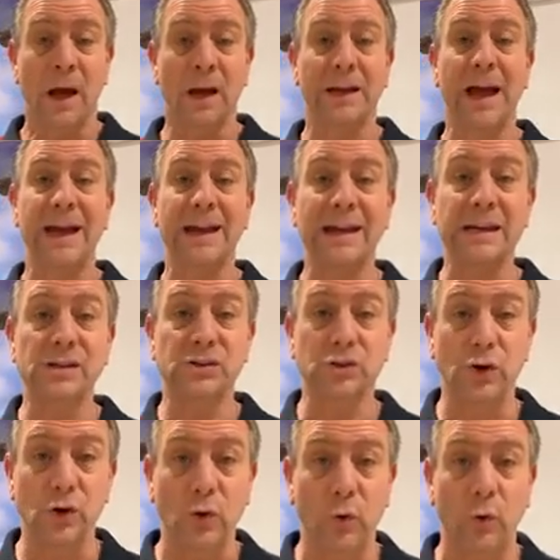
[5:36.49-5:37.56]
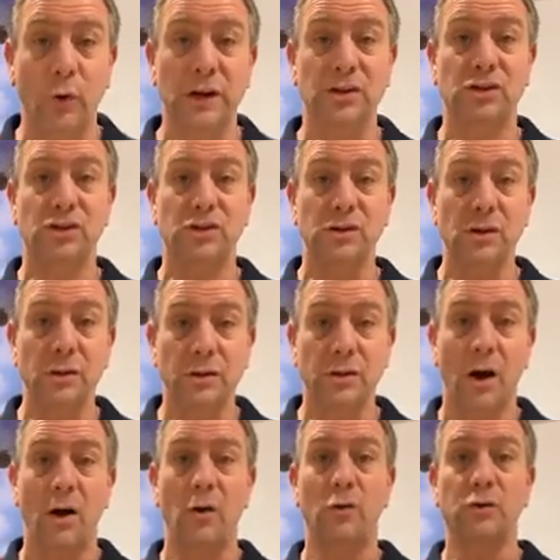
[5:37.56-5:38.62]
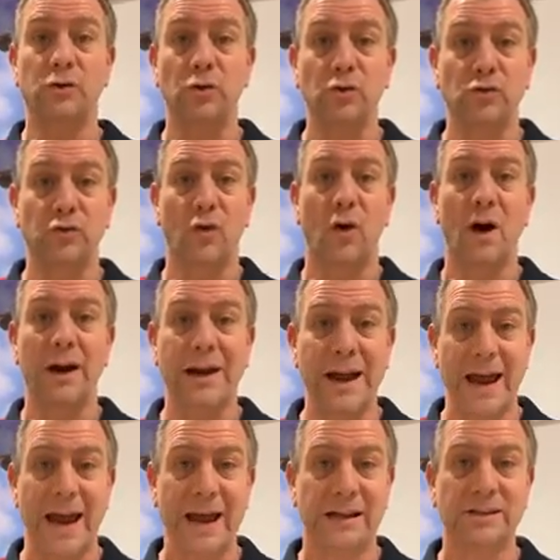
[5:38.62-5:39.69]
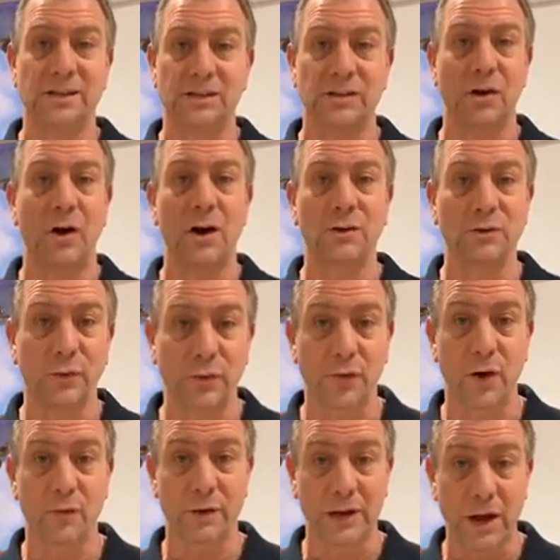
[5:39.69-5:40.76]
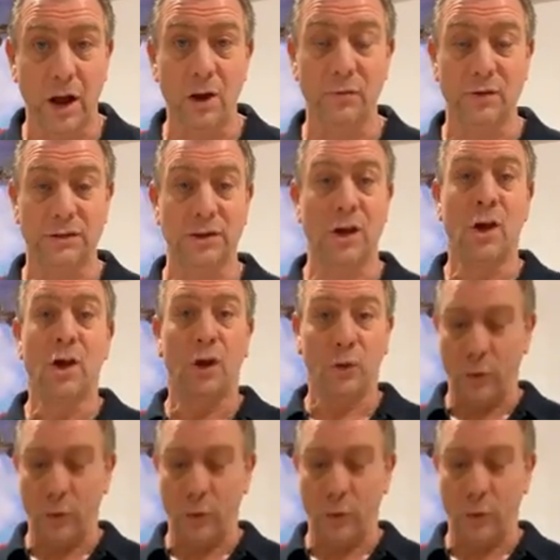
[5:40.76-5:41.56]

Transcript: okay, is to question those who try to exercise authority over us.